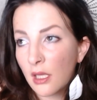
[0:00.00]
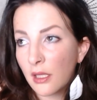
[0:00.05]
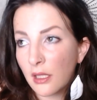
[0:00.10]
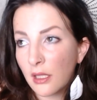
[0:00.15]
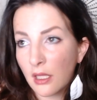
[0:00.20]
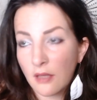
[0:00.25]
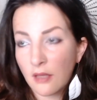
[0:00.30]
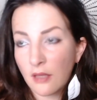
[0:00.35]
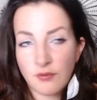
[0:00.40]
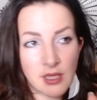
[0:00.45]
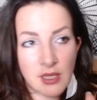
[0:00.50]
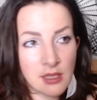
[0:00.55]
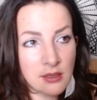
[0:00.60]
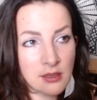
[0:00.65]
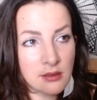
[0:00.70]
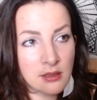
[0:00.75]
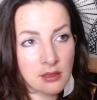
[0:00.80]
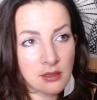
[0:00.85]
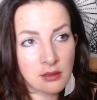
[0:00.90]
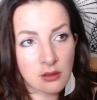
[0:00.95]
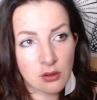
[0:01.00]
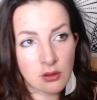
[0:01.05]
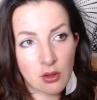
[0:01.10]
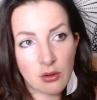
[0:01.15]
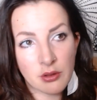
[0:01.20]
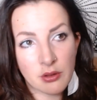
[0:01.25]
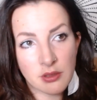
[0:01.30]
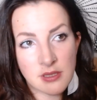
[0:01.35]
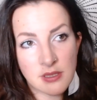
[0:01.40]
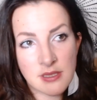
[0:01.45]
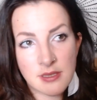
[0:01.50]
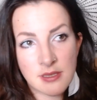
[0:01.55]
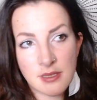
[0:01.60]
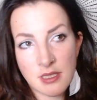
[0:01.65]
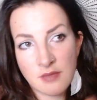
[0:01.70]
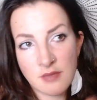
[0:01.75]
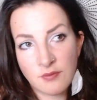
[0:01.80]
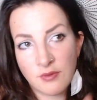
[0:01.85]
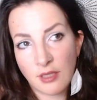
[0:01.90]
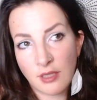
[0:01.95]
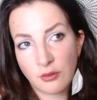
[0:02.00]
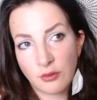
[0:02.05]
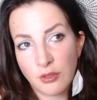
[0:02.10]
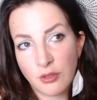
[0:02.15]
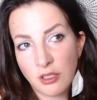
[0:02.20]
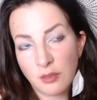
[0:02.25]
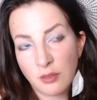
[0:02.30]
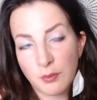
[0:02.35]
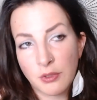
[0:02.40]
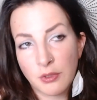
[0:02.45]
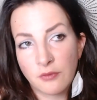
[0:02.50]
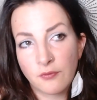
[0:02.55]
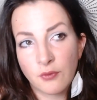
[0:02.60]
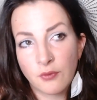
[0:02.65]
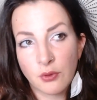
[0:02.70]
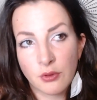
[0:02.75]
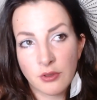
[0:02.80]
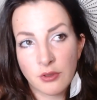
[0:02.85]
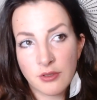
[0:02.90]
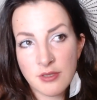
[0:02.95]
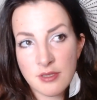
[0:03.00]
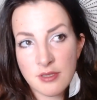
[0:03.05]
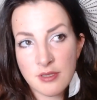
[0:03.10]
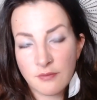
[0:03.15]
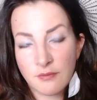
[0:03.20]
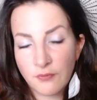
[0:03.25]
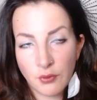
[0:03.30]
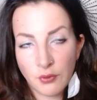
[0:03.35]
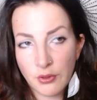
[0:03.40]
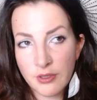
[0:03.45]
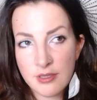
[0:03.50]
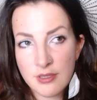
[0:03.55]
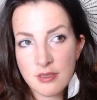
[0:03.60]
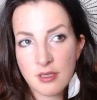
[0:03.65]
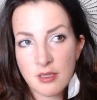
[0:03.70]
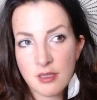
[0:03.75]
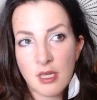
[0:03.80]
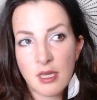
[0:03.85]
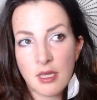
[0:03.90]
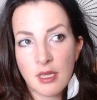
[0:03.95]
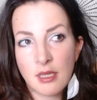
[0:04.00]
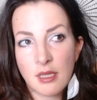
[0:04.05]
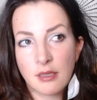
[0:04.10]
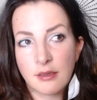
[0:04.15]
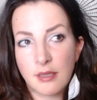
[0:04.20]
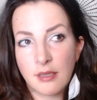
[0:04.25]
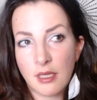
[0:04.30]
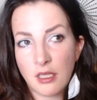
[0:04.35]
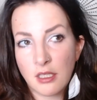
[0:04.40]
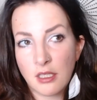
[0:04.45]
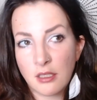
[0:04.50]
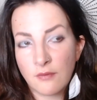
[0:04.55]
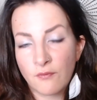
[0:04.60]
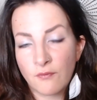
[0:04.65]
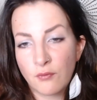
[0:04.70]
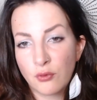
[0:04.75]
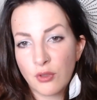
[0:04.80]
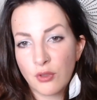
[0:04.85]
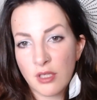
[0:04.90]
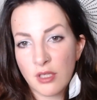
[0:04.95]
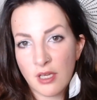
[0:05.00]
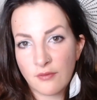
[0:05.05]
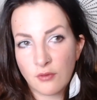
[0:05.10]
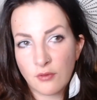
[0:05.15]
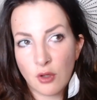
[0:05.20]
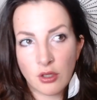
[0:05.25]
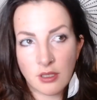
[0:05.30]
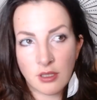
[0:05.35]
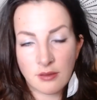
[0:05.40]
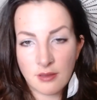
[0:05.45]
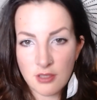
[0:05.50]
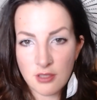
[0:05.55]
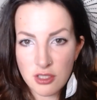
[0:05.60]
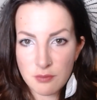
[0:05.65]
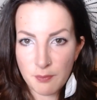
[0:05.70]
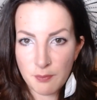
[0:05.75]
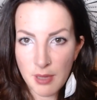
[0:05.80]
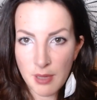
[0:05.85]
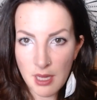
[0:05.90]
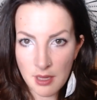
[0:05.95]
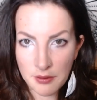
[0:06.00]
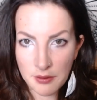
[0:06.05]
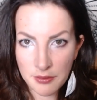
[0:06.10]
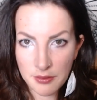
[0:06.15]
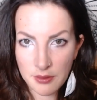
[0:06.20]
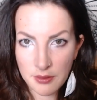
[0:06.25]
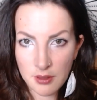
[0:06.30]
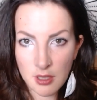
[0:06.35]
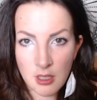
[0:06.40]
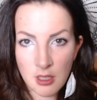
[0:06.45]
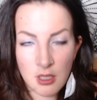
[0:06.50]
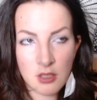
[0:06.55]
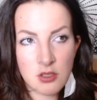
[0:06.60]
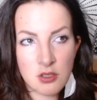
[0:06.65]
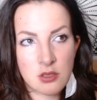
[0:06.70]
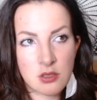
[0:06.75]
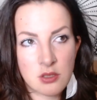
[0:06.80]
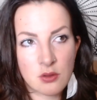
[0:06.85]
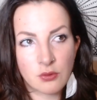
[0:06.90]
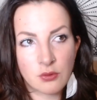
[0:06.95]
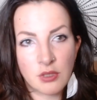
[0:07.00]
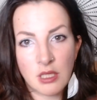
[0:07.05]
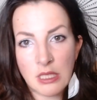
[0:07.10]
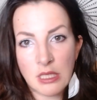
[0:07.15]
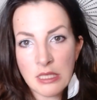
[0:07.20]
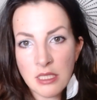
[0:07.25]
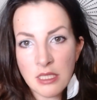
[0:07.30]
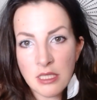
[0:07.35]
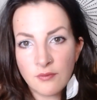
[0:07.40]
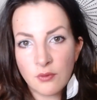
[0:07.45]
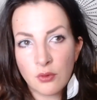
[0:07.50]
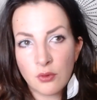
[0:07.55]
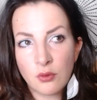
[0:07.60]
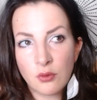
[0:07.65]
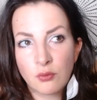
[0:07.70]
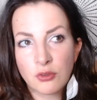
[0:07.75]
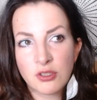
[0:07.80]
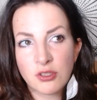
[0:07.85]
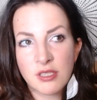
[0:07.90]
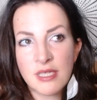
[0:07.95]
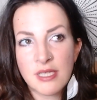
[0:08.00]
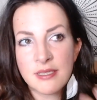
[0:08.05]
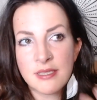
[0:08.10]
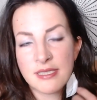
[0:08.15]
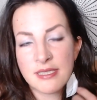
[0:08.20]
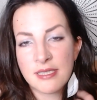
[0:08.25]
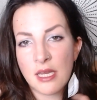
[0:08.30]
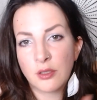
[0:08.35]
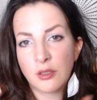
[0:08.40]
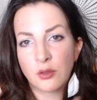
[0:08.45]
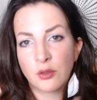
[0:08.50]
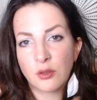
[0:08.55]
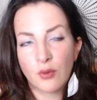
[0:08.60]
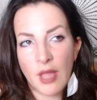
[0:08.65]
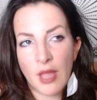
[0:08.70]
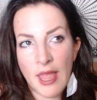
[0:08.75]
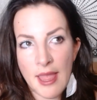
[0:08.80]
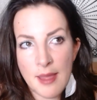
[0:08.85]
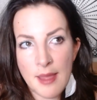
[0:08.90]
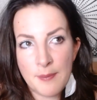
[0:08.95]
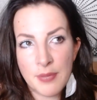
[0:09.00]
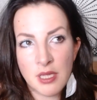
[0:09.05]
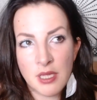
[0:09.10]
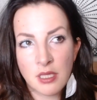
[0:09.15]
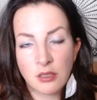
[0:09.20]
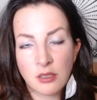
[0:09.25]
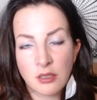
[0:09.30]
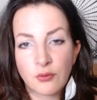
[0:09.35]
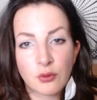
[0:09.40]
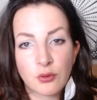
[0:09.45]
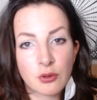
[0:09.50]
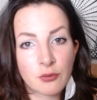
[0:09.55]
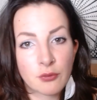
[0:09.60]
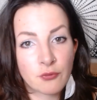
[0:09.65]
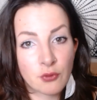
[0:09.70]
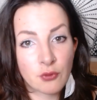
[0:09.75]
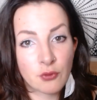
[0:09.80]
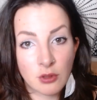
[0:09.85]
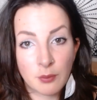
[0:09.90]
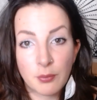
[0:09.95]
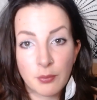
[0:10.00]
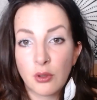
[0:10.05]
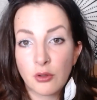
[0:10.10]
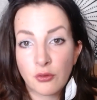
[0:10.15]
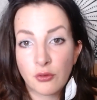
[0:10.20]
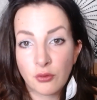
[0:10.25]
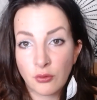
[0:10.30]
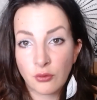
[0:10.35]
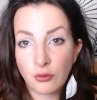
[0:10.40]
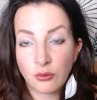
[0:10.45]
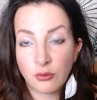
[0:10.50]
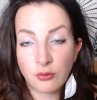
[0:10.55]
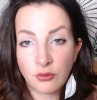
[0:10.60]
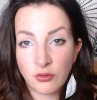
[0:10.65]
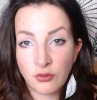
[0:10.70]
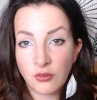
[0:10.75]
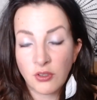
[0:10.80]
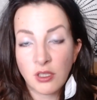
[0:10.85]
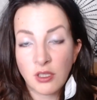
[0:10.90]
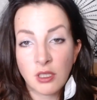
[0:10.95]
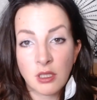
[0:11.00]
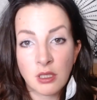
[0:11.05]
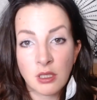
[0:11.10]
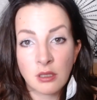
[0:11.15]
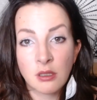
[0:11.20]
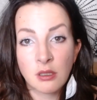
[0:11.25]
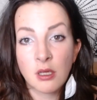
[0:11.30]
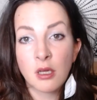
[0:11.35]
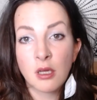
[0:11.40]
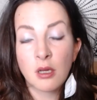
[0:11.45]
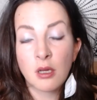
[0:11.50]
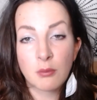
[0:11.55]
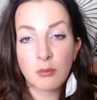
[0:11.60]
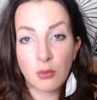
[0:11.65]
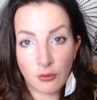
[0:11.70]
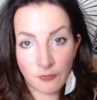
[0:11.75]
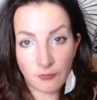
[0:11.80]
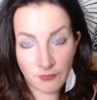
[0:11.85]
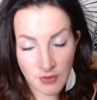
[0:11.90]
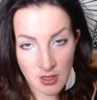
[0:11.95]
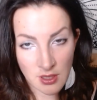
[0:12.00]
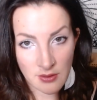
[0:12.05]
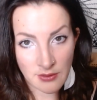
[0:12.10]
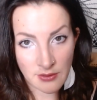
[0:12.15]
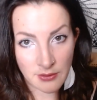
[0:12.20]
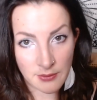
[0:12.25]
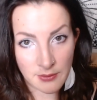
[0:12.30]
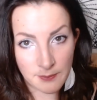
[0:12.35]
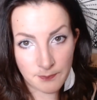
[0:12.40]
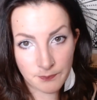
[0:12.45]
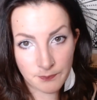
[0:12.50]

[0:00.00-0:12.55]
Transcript: If they did not receive that treatment first, they wouldn't have gone in this path. So the evil was necessary to happen for the person to see more failure.